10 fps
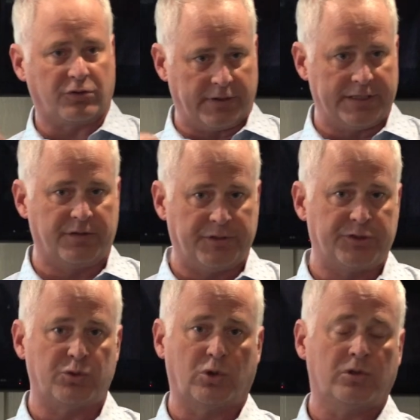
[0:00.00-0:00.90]
or
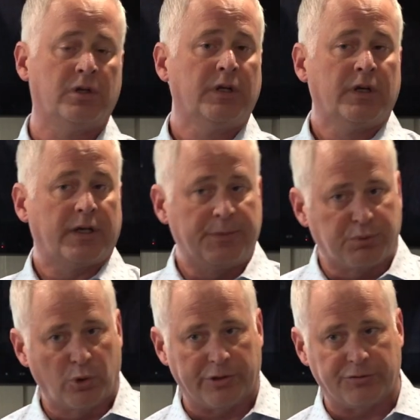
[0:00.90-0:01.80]
individual
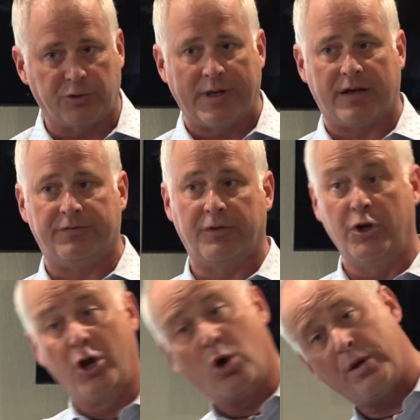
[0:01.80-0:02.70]
employers who have
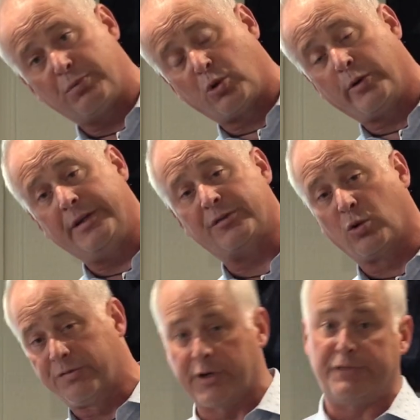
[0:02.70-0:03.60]
no employees
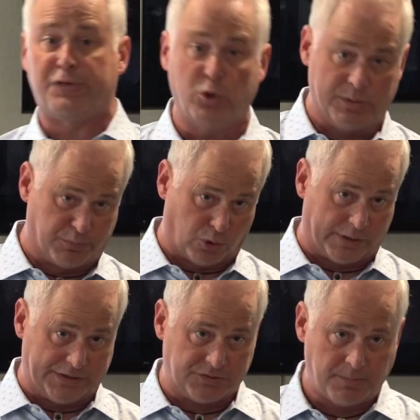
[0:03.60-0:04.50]
or very few
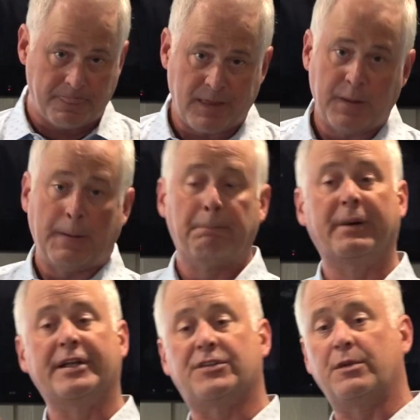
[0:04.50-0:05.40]
employees.
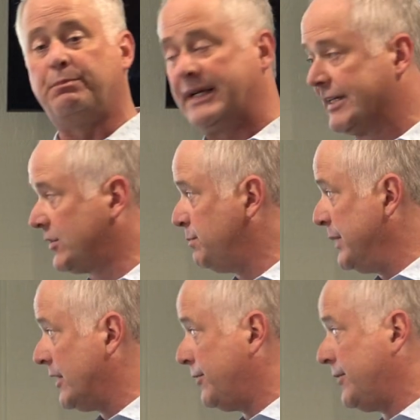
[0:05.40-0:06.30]
But it's the biggest
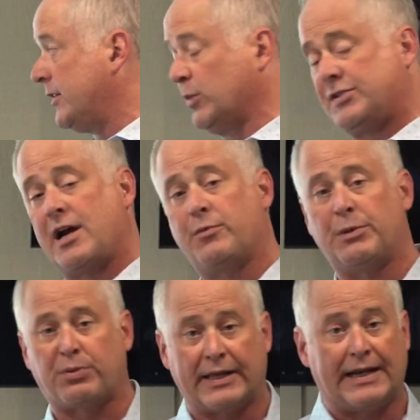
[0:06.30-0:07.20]
benefit
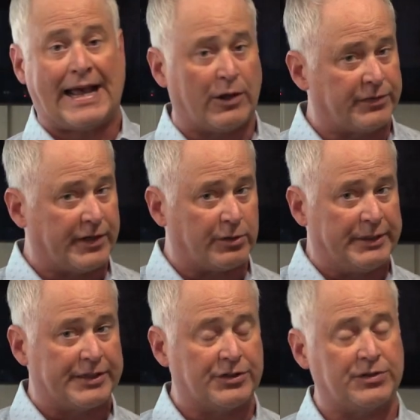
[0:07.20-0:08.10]
retirement plan out there
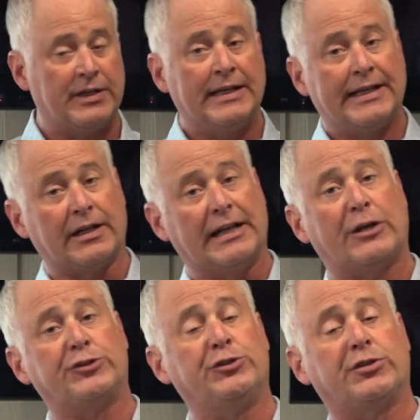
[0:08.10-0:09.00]
because it
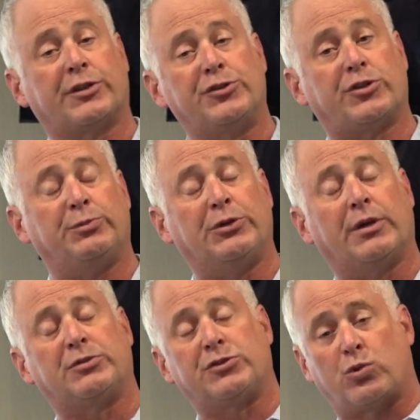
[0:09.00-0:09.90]
allows you to contribute
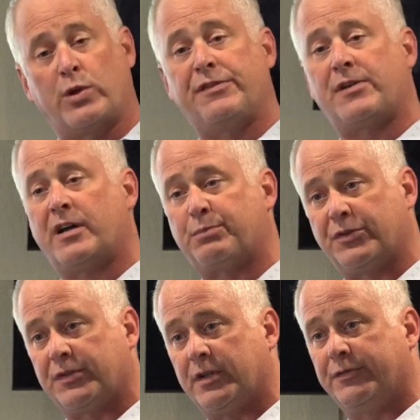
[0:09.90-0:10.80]
up to
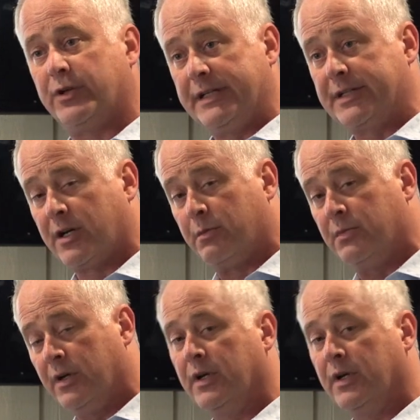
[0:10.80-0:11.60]
25% of your income,